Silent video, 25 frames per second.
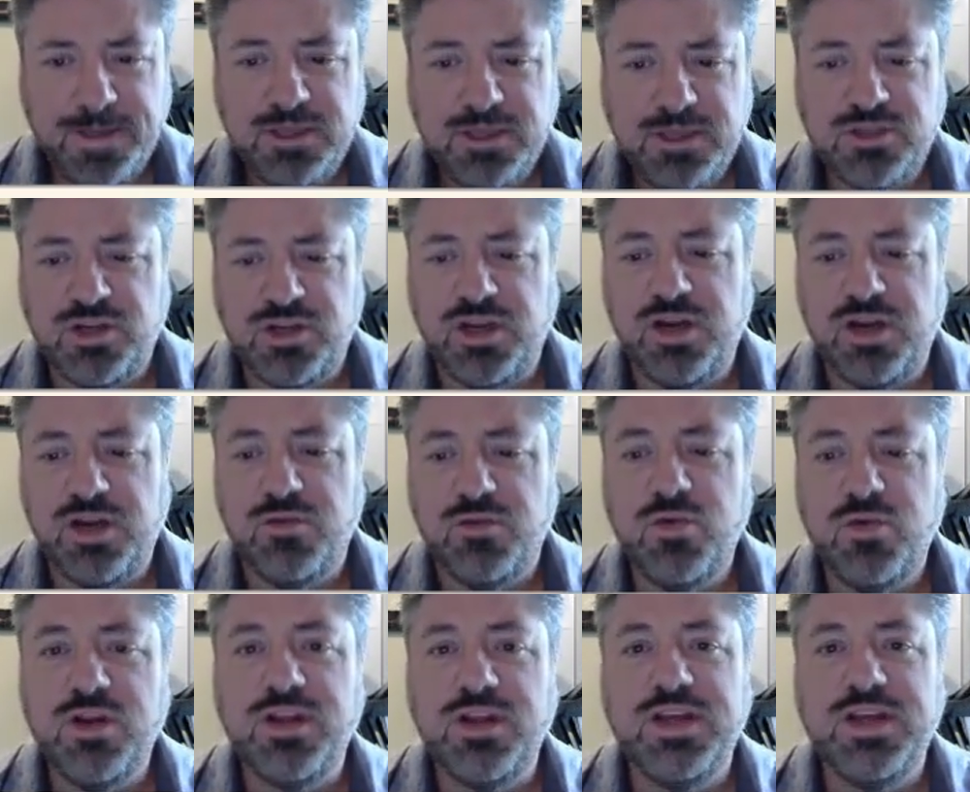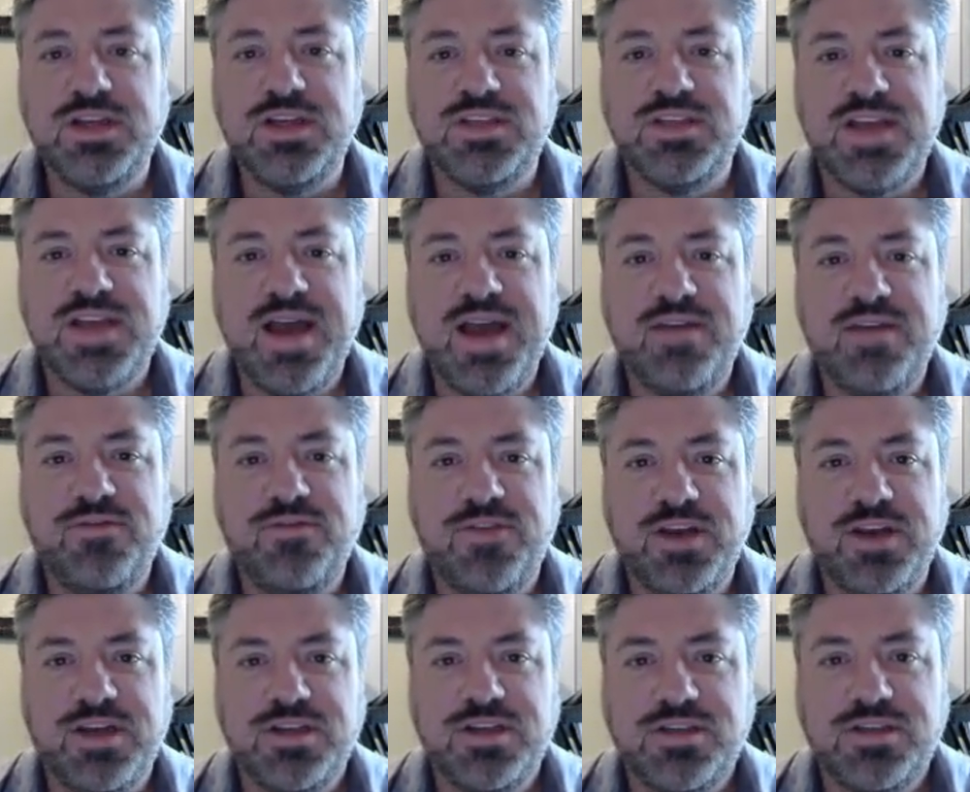So you can really tie
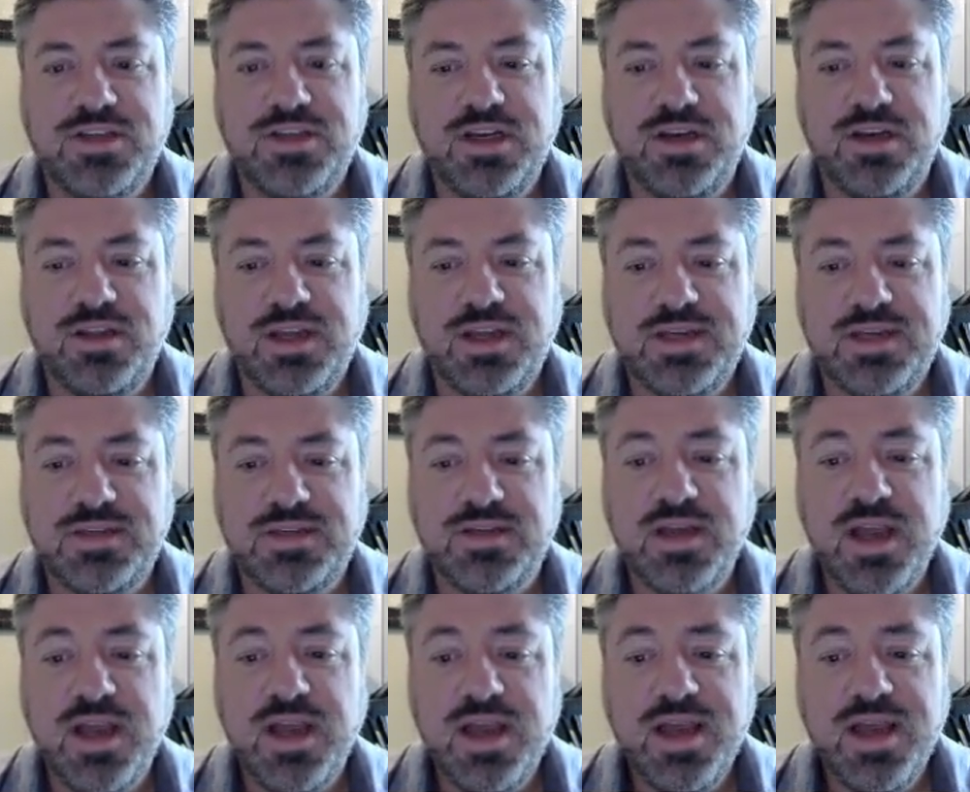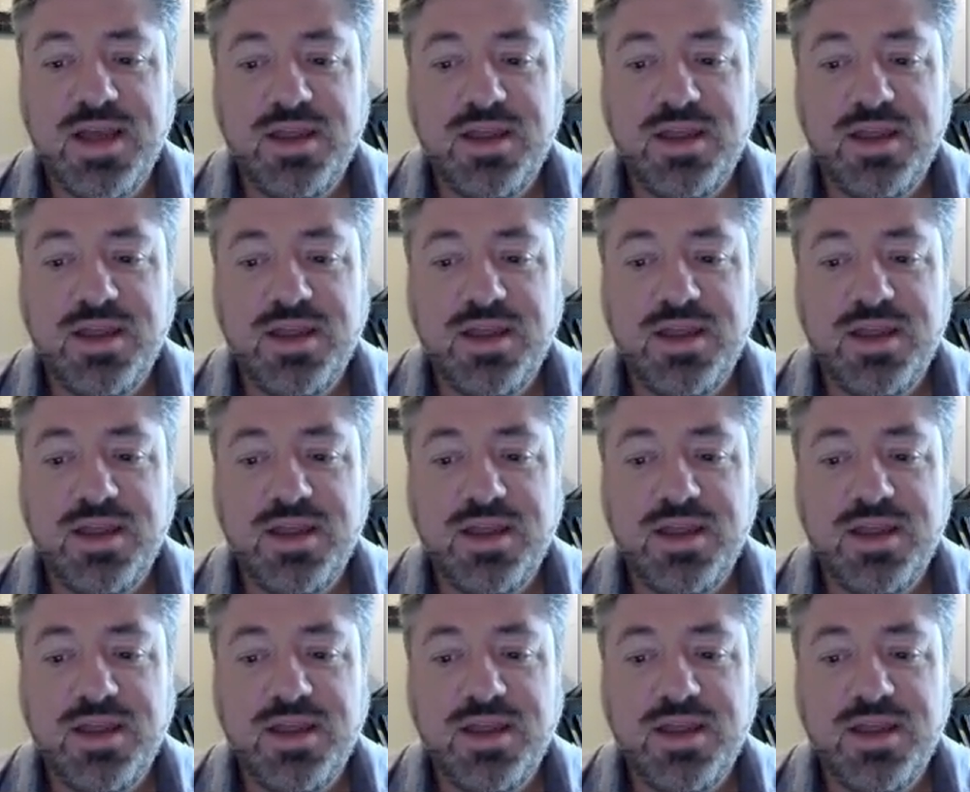fitness into this.